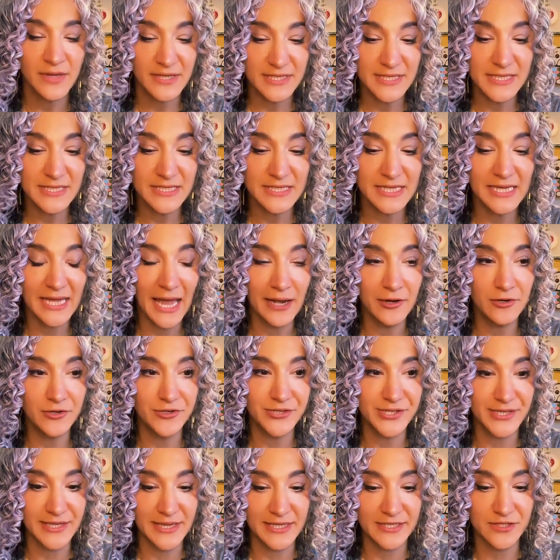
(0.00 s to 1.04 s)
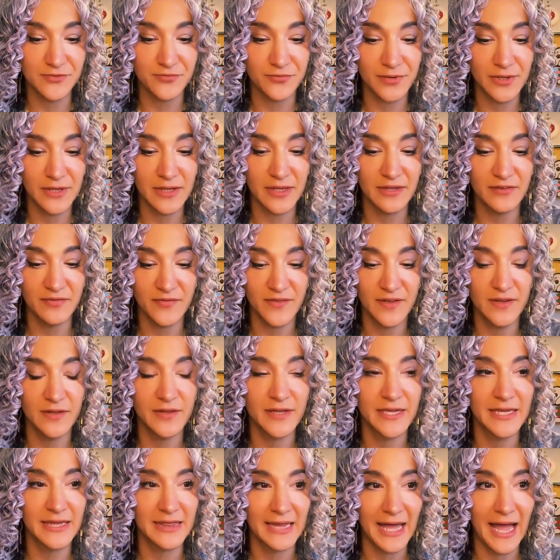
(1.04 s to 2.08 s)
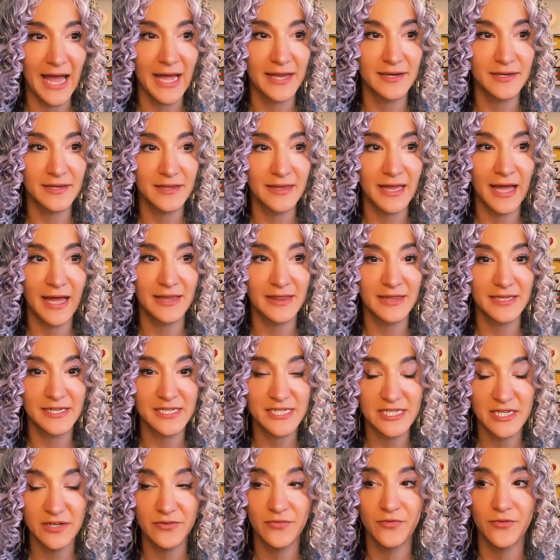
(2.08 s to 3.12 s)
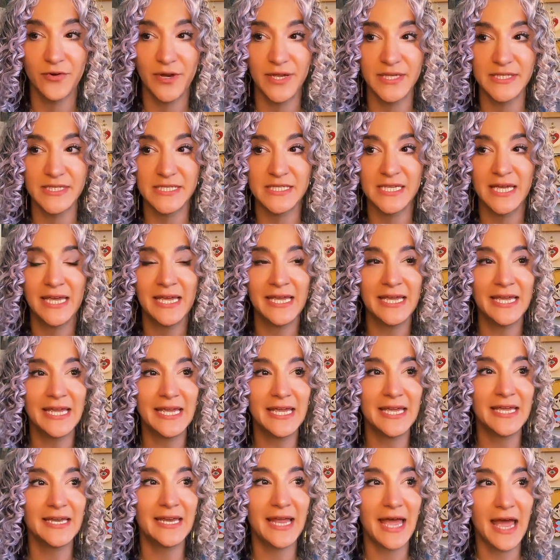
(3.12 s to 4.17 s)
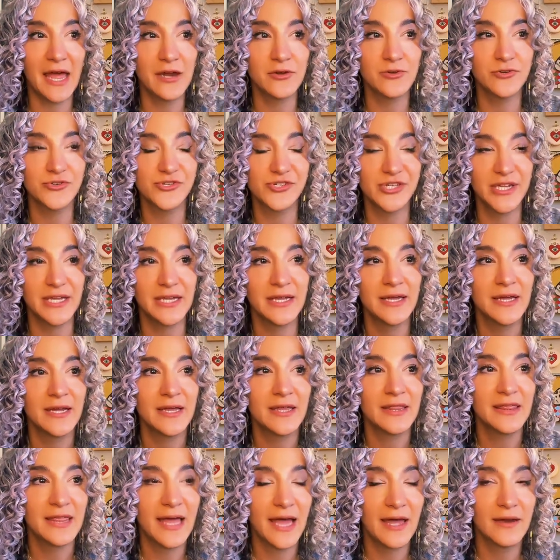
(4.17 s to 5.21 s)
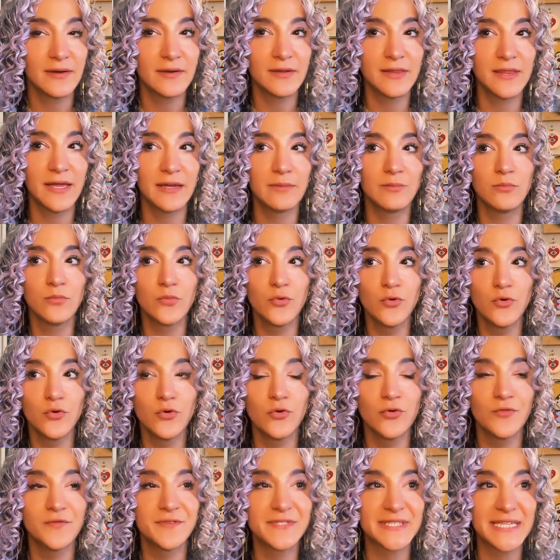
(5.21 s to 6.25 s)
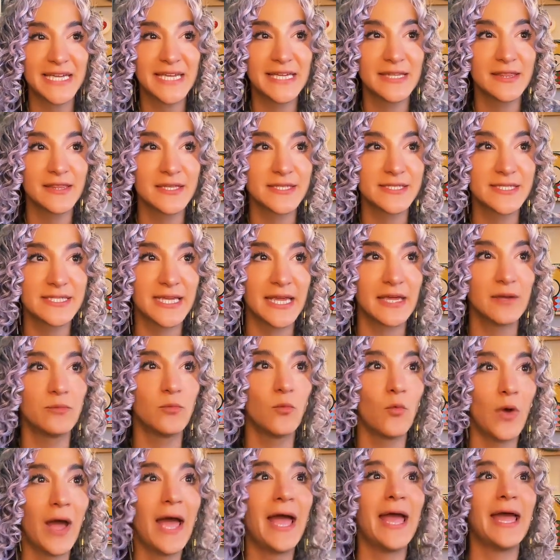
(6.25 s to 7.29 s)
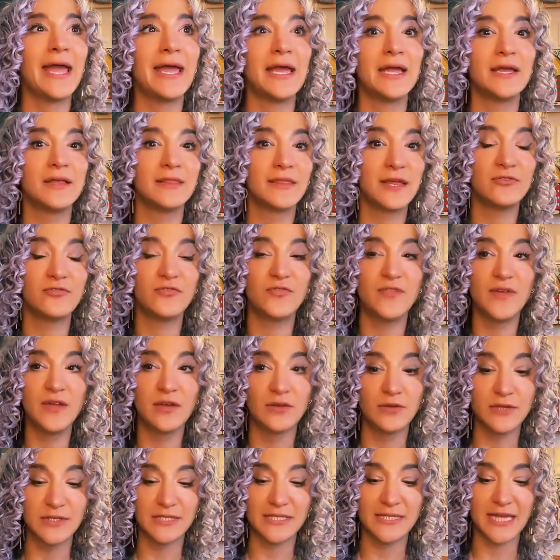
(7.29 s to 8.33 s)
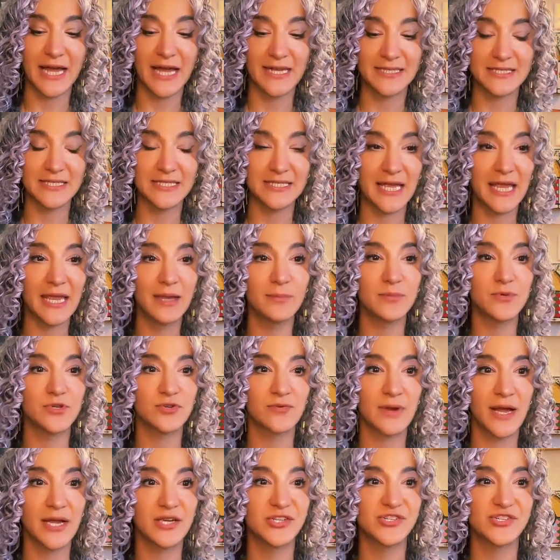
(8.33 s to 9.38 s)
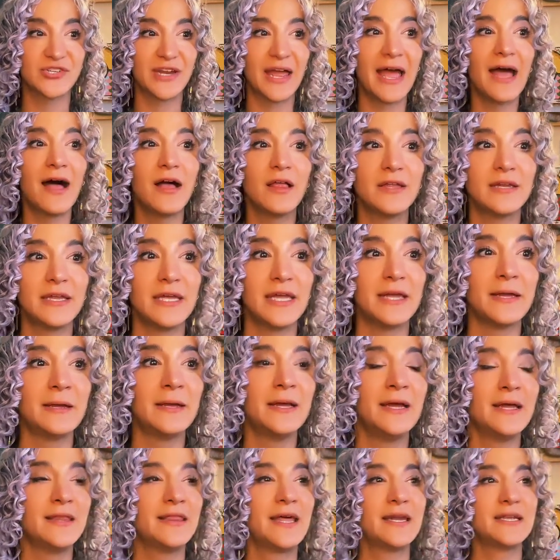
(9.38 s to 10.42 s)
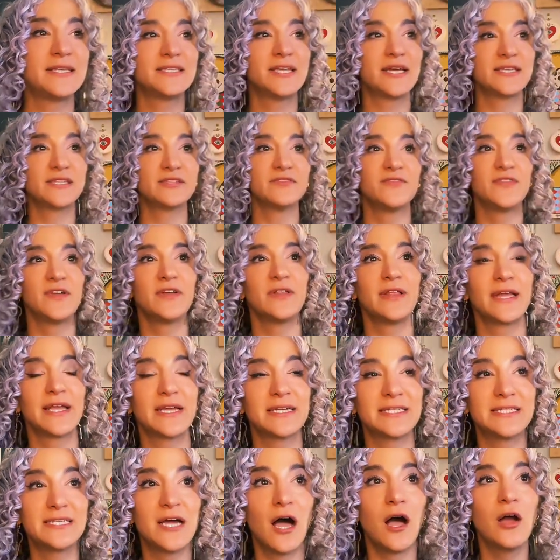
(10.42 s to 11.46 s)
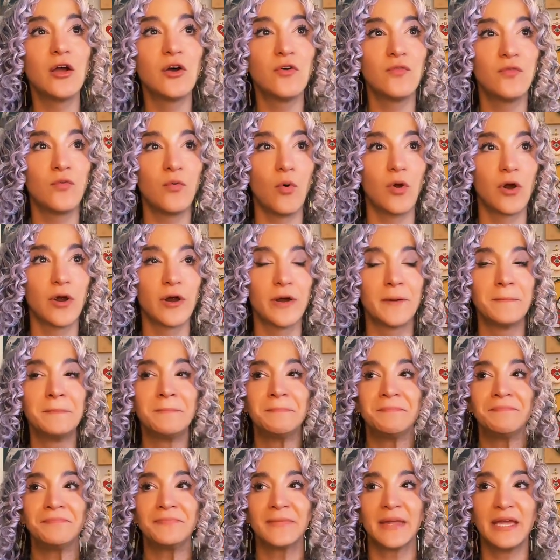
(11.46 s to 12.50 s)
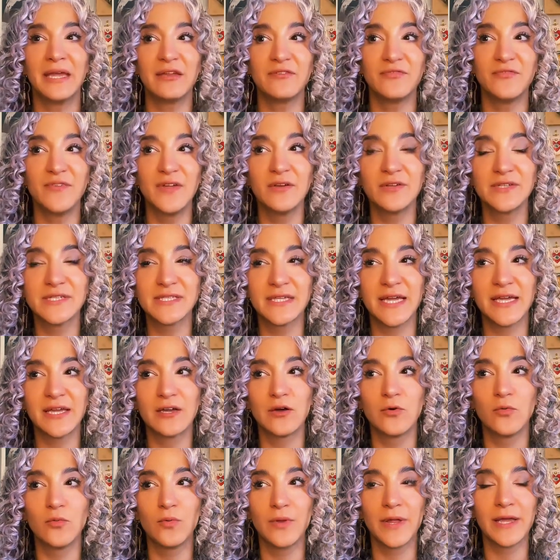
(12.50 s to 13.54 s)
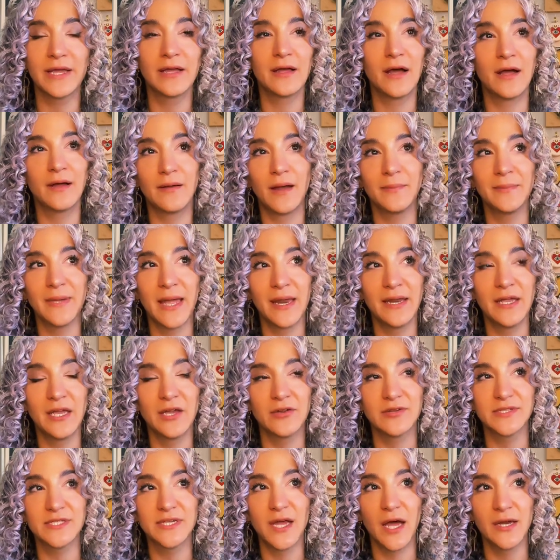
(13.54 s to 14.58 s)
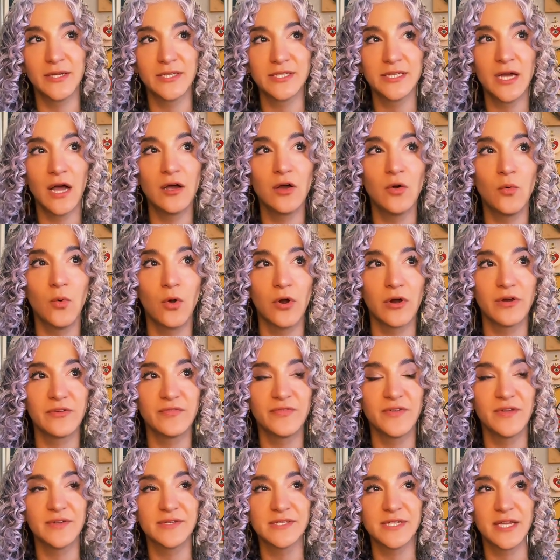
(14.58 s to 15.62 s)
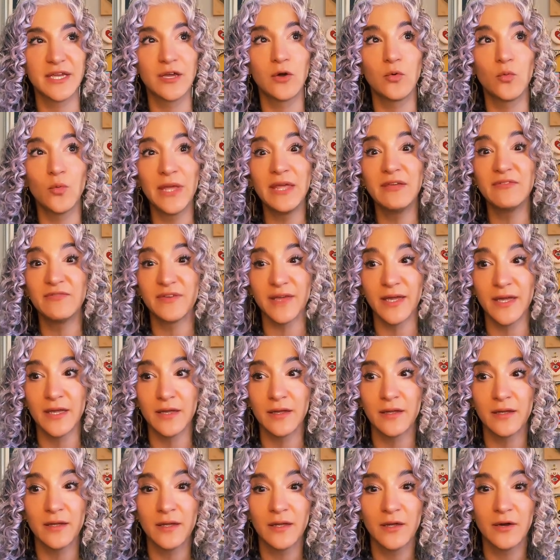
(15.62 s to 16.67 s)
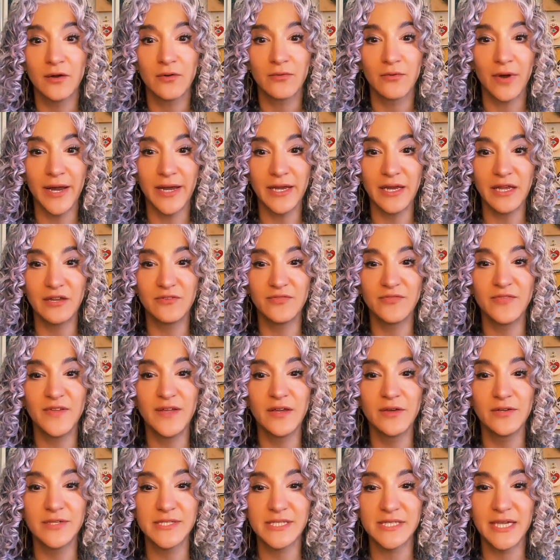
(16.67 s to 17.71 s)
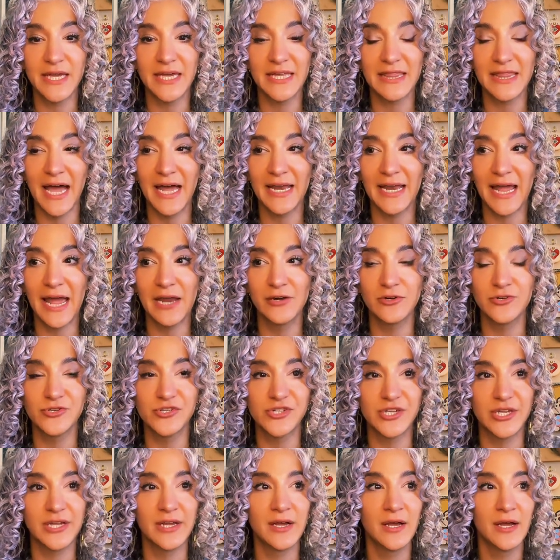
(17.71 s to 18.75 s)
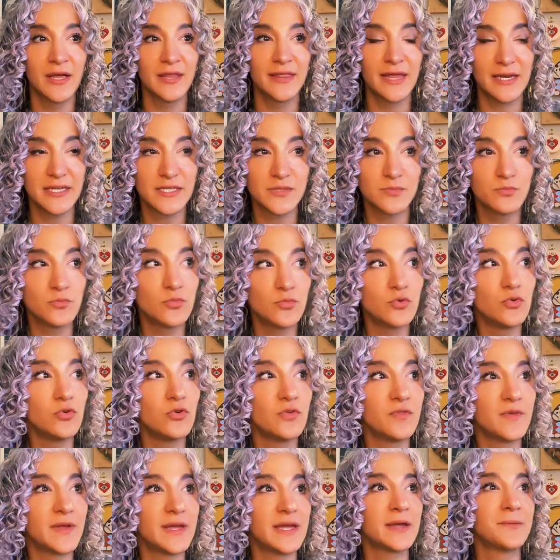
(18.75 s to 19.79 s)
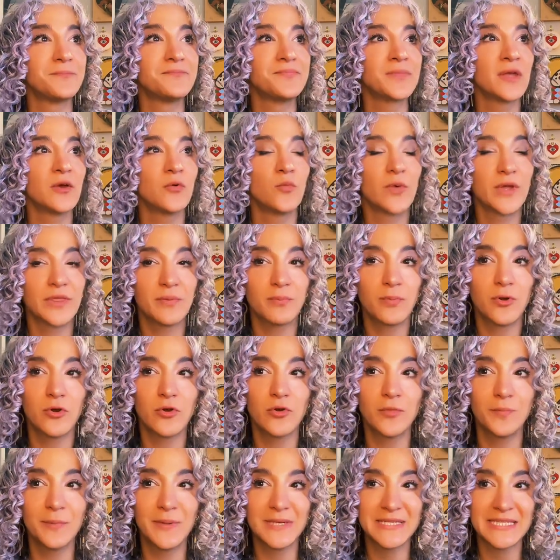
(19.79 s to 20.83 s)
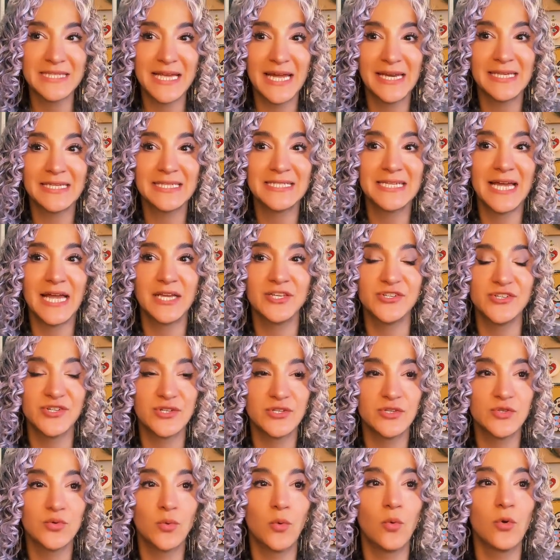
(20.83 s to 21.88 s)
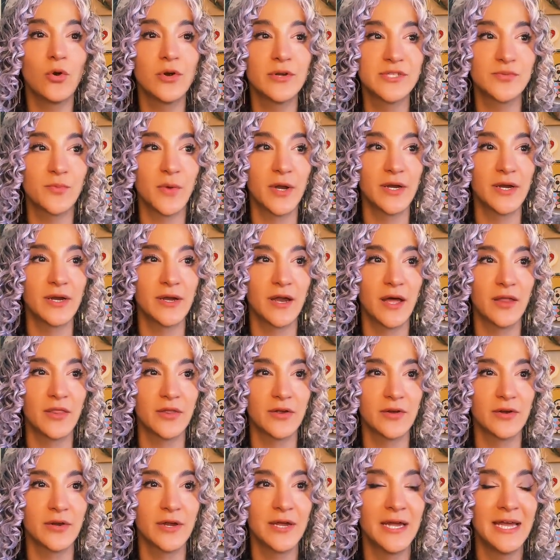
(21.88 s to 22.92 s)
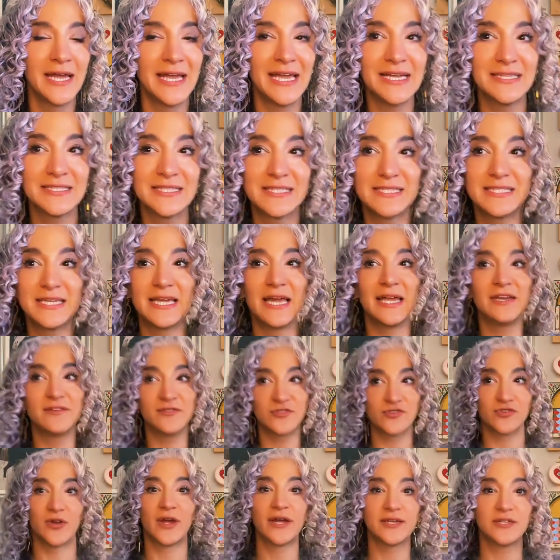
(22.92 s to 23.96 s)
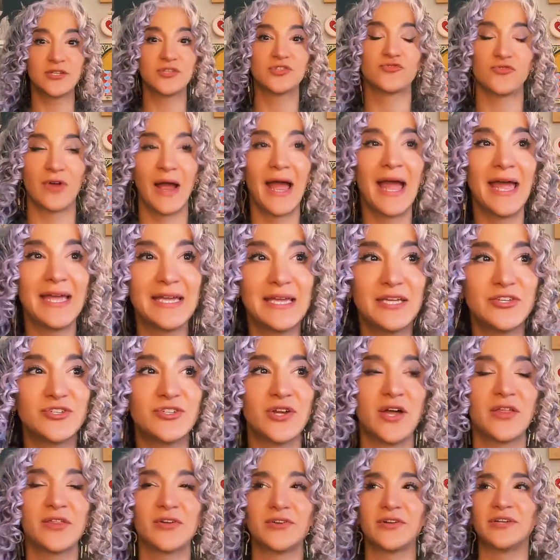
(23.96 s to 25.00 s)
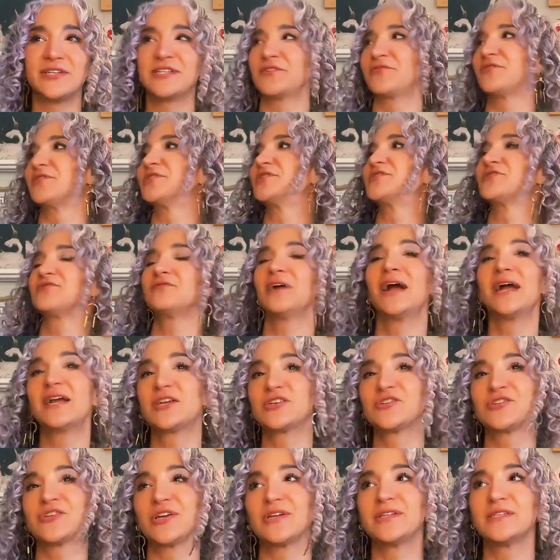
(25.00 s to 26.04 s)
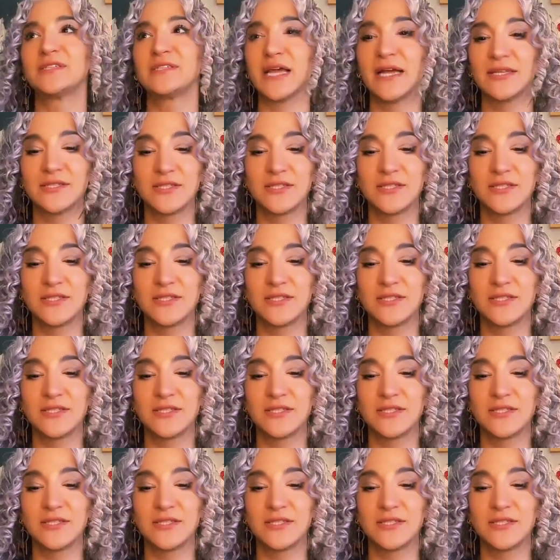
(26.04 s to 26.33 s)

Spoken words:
This is the energy that's really feeling that the difference in energy that moves in the same way, that feels that same directionality, that it doesn't feel like a tug of war. It feels I'm getting here, it's not a tug of war, it feels like a weaving, right? It feels like that energy that is moving with purpose and intention towards one another instead of trying to drag each other in different directions.